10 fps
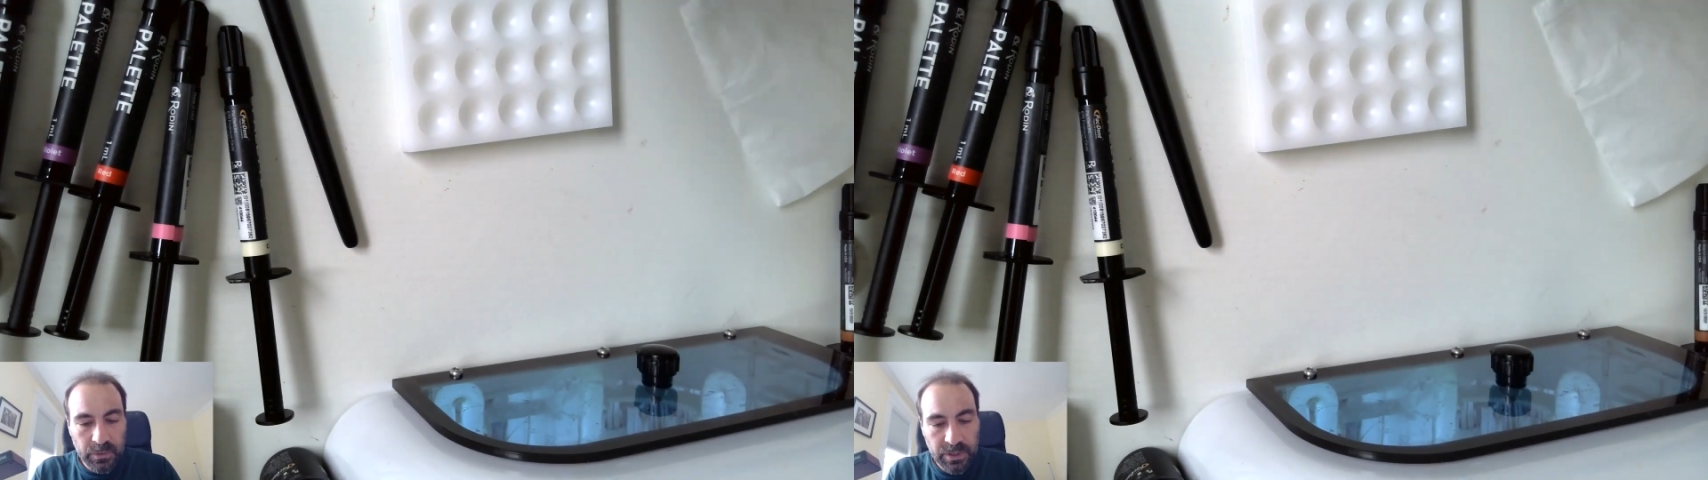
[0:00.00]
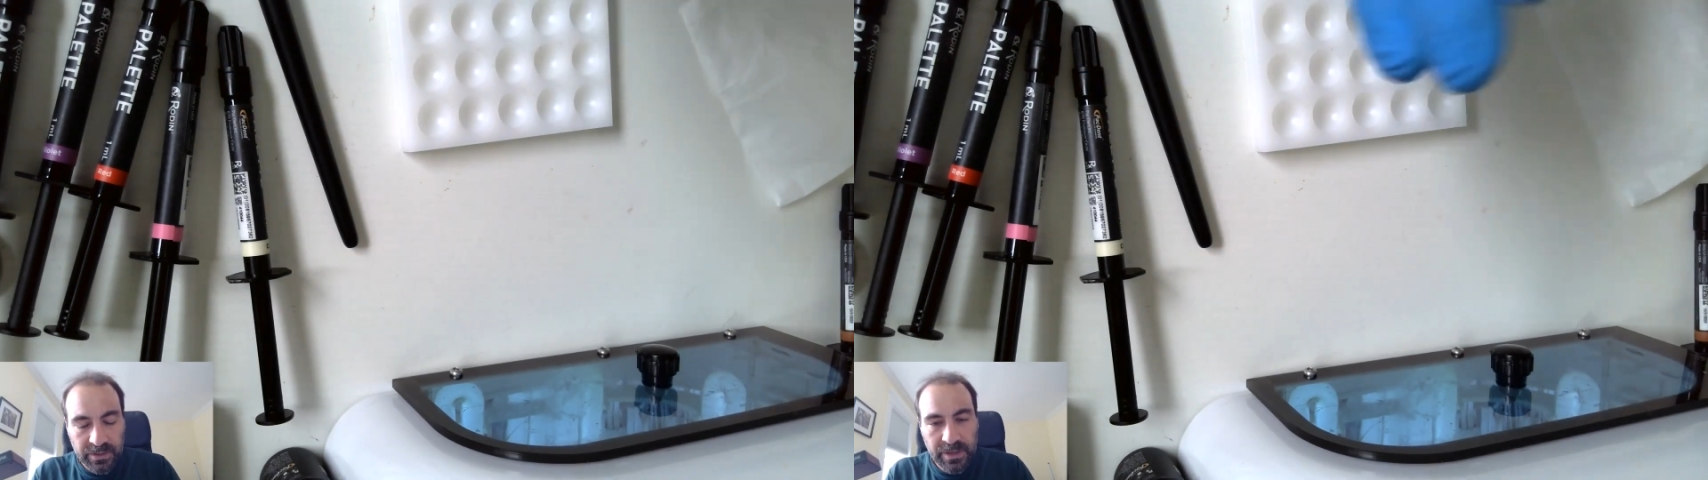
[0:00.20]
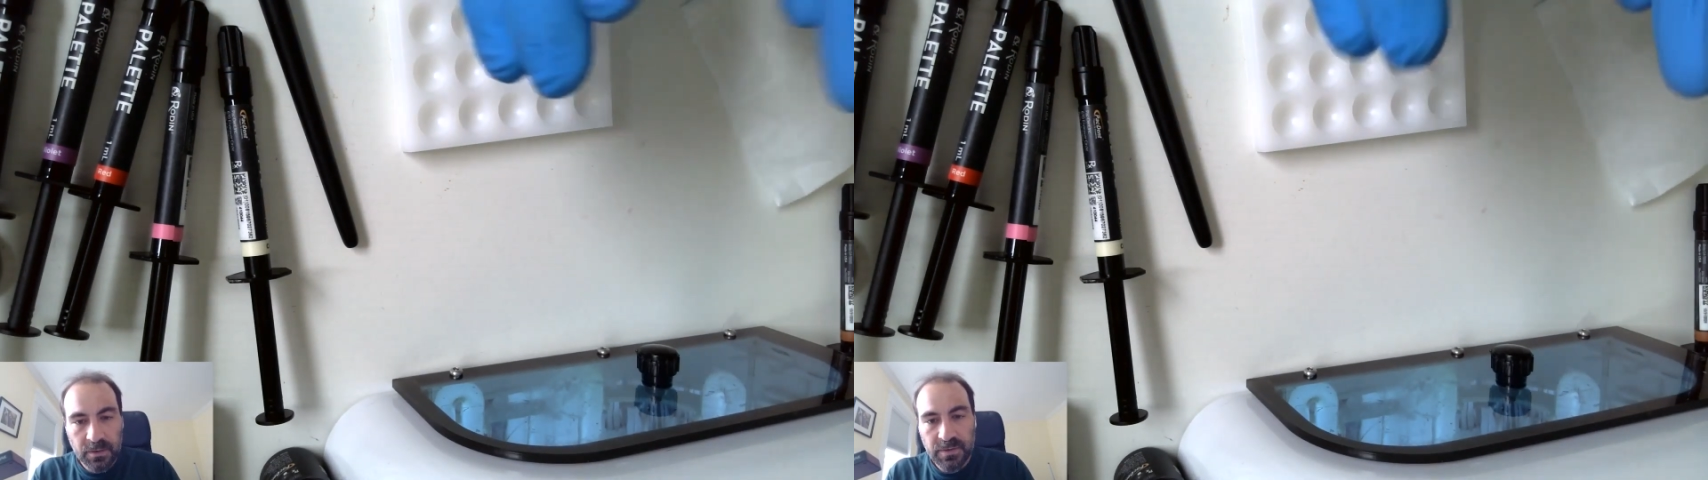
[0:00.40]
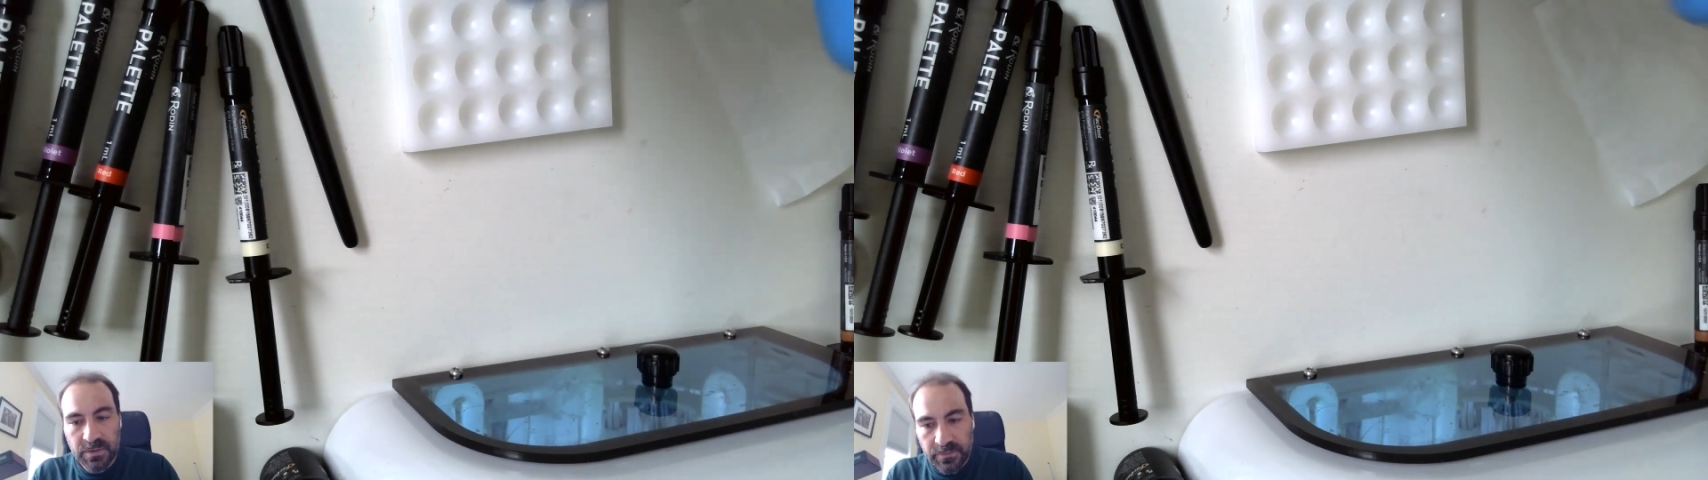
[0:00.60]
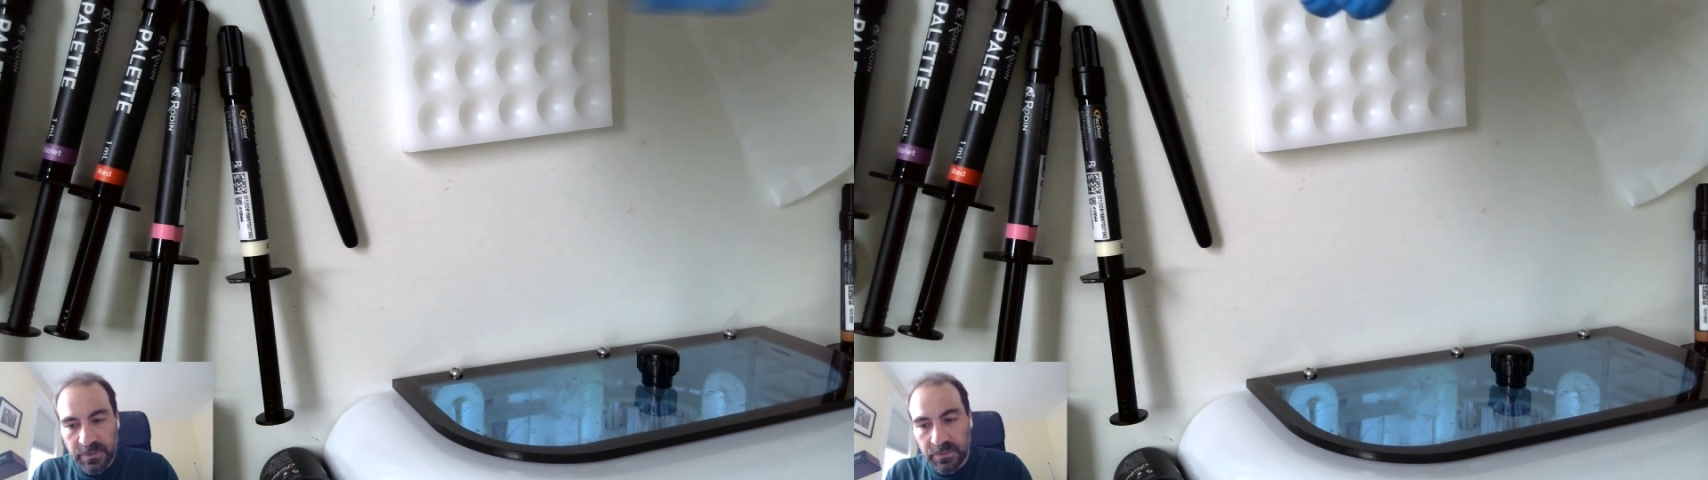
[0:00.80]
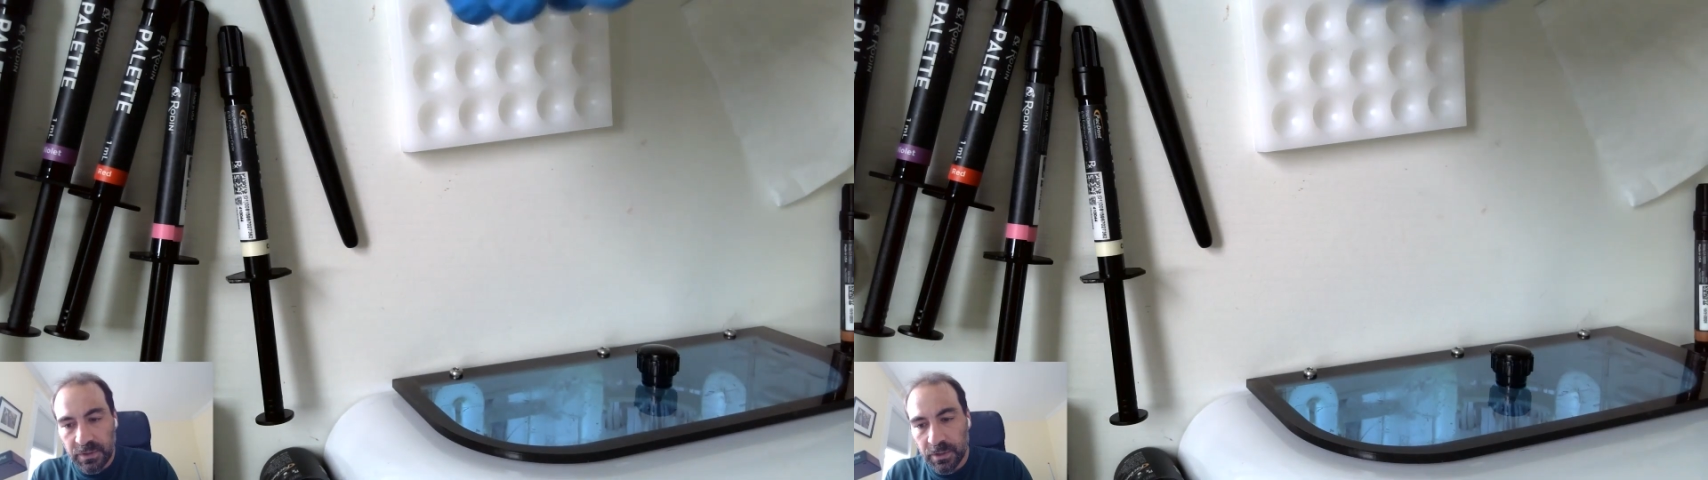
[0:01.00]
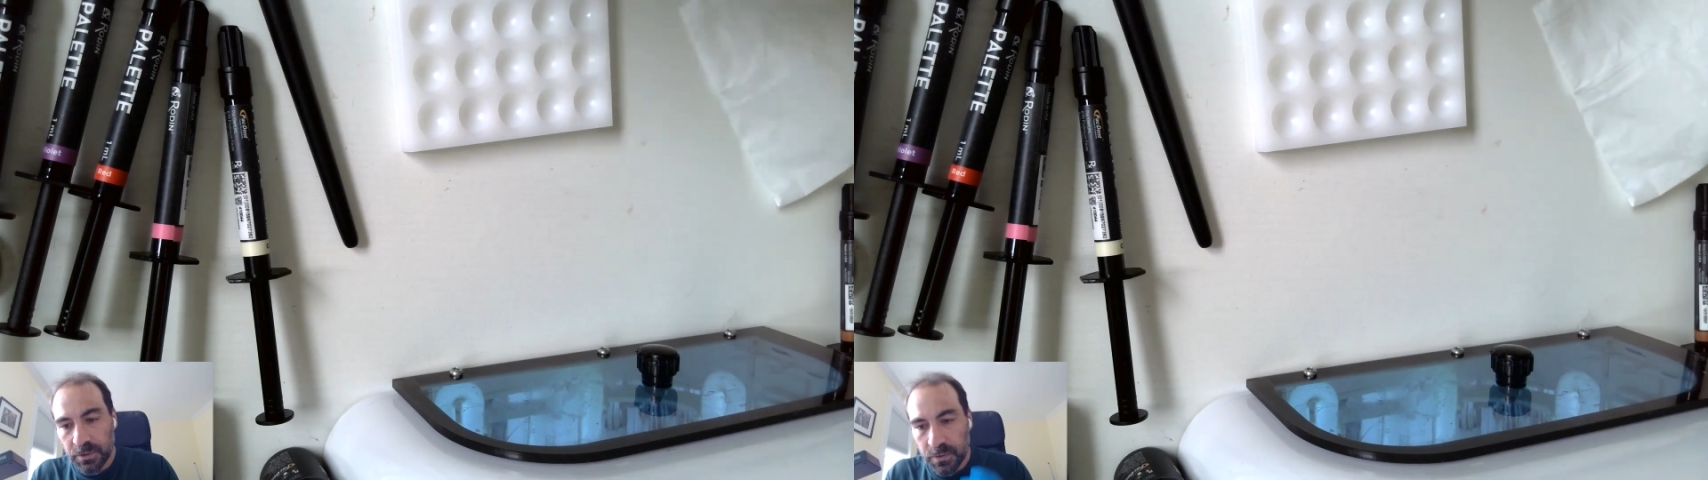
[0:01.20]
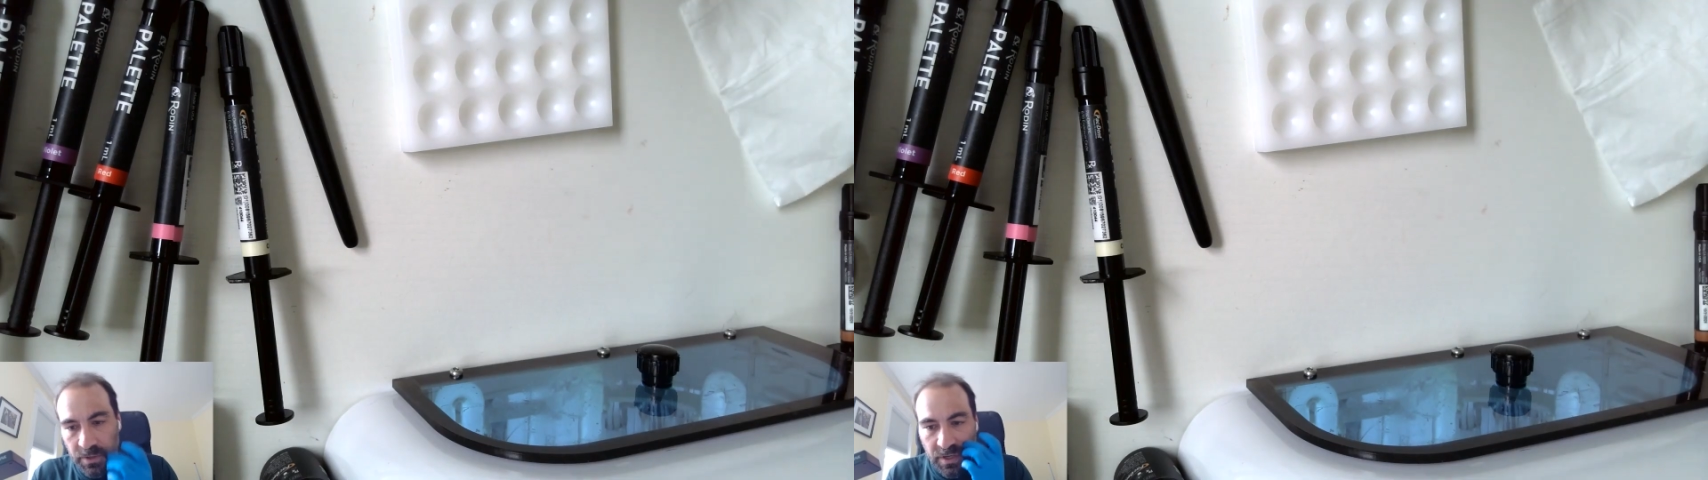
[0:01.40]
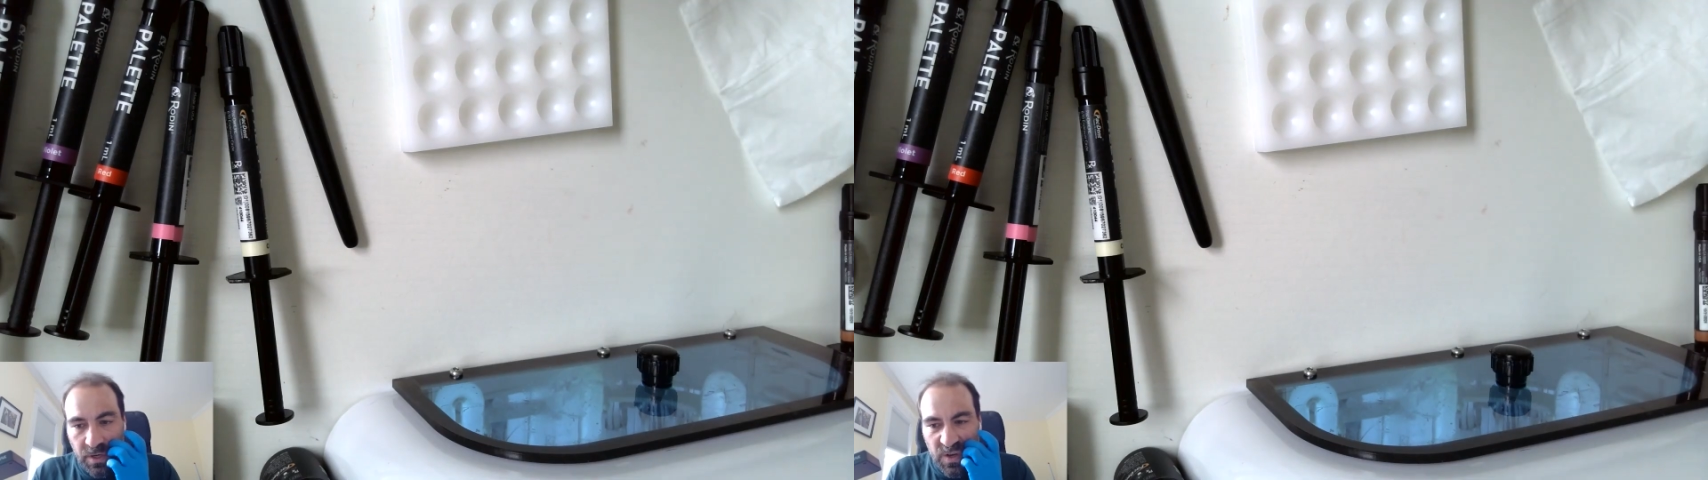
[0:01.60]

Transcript: 1,000 and 1,500.